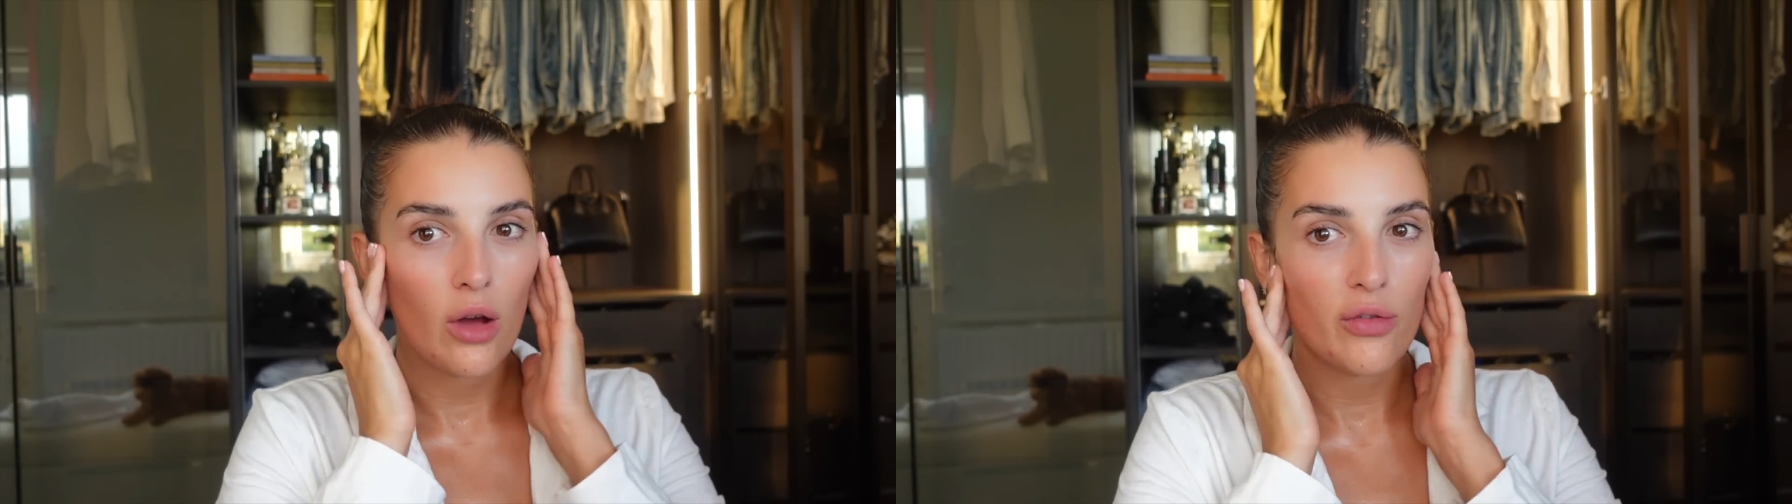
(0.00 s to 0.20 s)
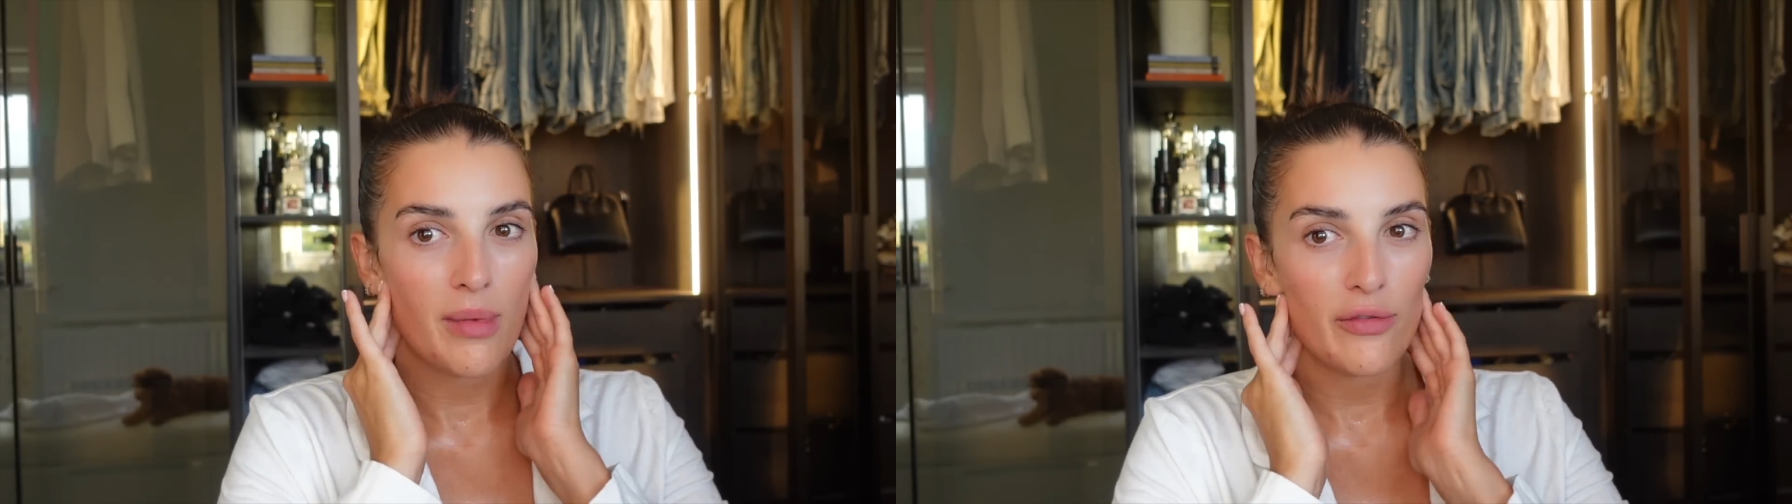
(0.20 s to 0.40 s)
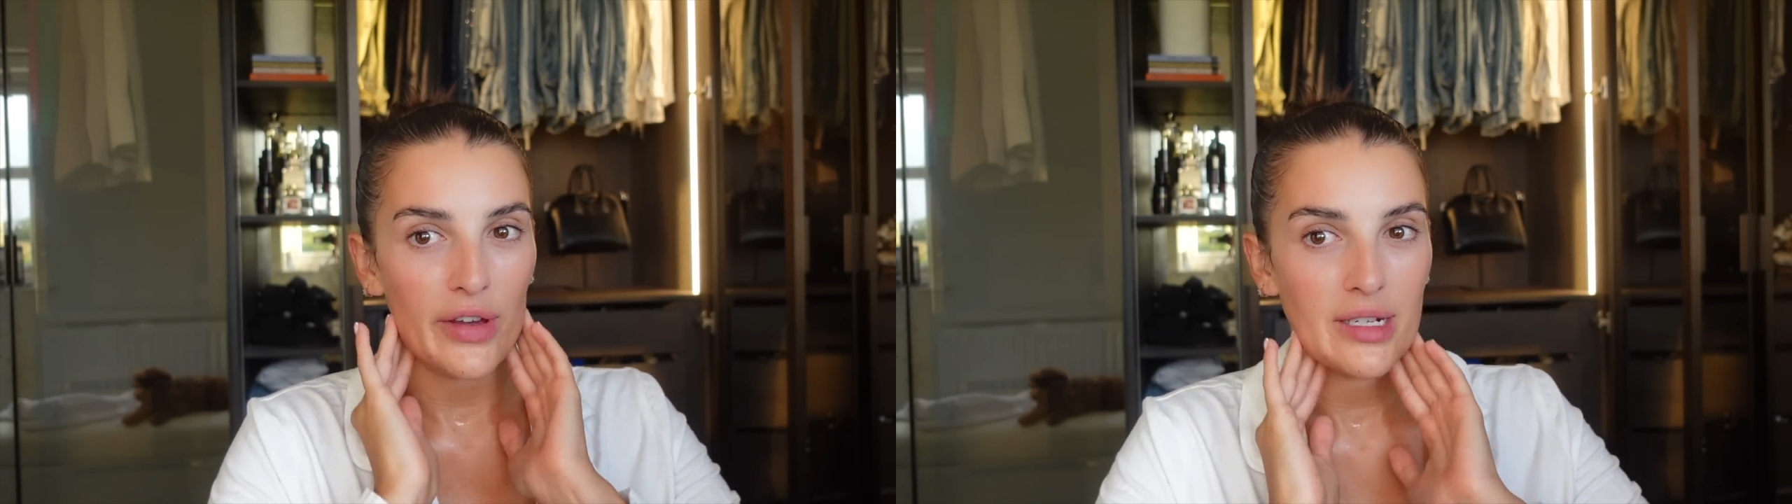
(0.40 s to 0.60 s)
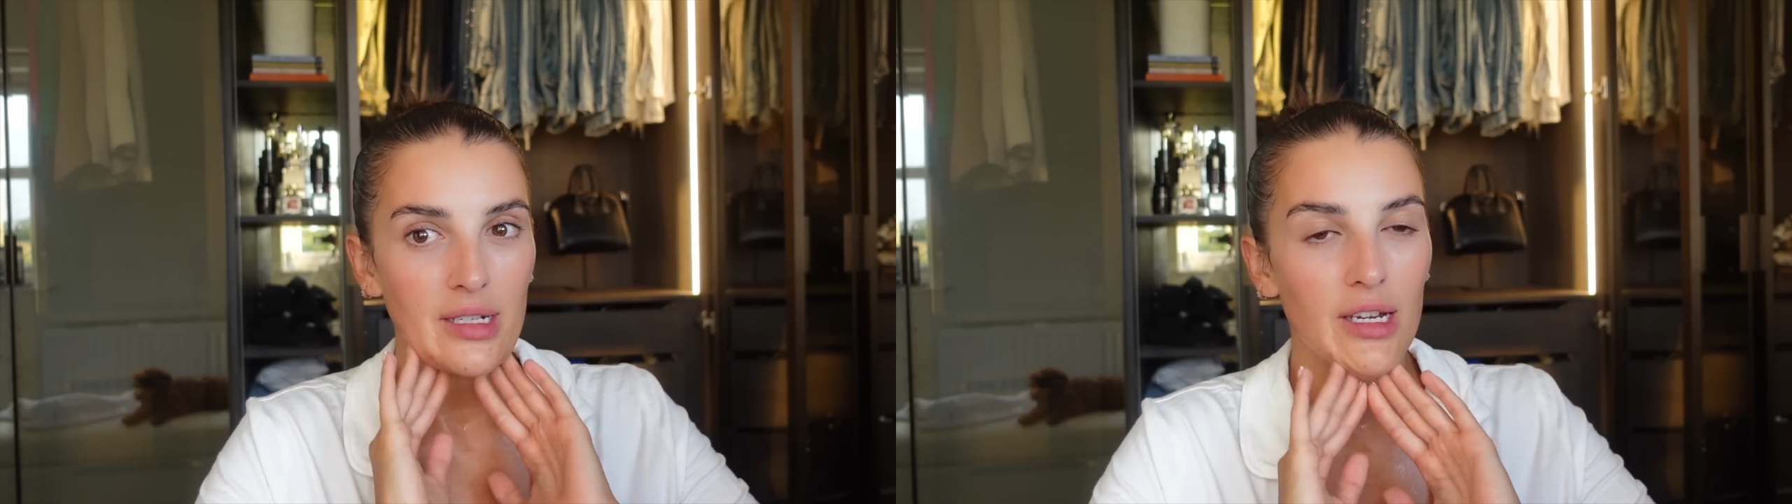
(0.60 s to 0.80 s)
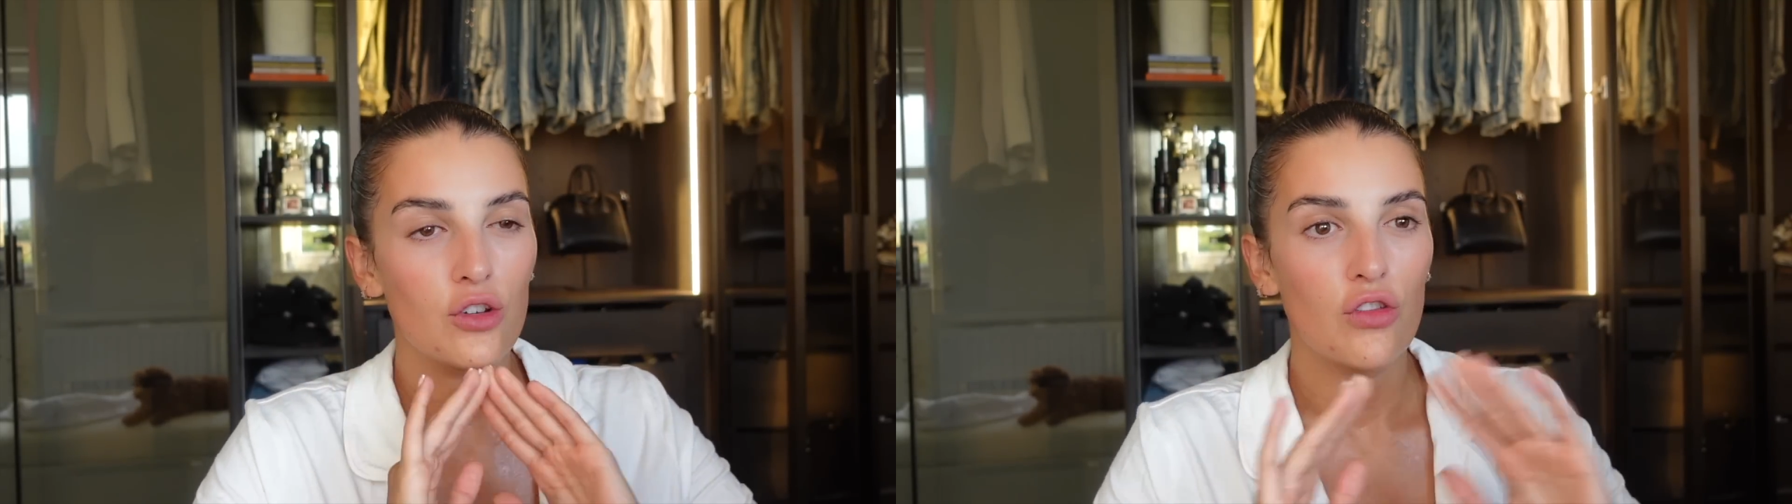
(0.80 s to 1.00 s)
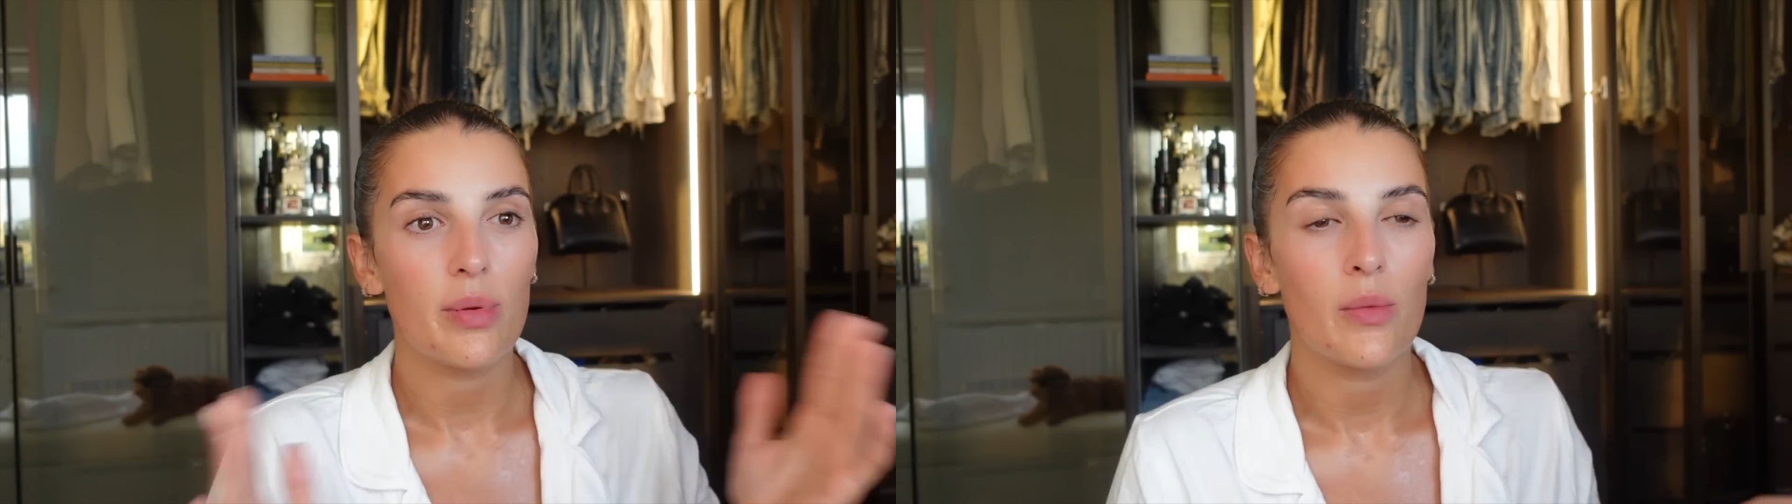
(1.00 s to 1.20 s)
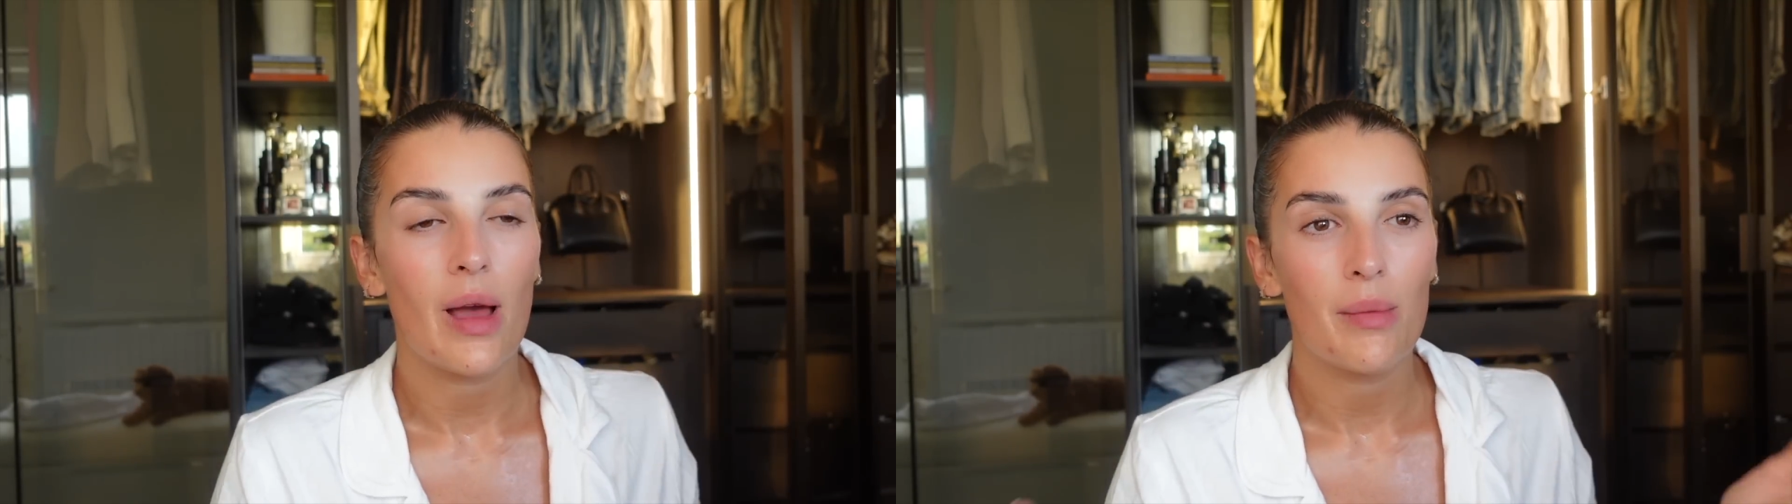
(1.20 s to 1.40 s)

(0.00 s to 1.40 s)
off and my face is like dripping wet.